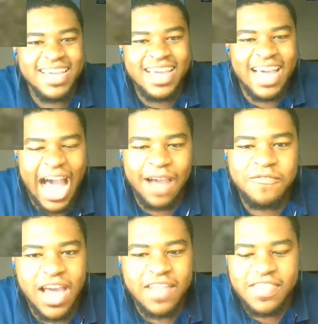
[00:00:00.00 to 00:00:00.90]
I
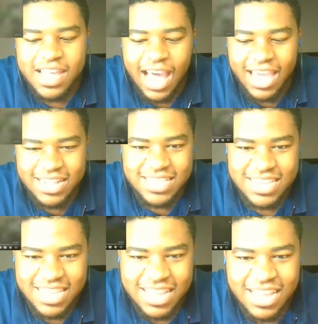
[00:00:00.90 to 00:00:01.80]
fly the kite.
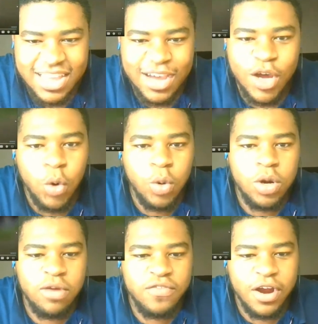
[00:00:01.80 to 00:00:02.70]
Uno
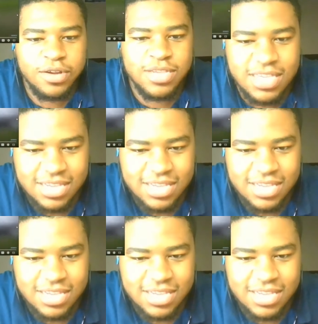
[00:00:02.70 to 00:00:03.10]
reverse.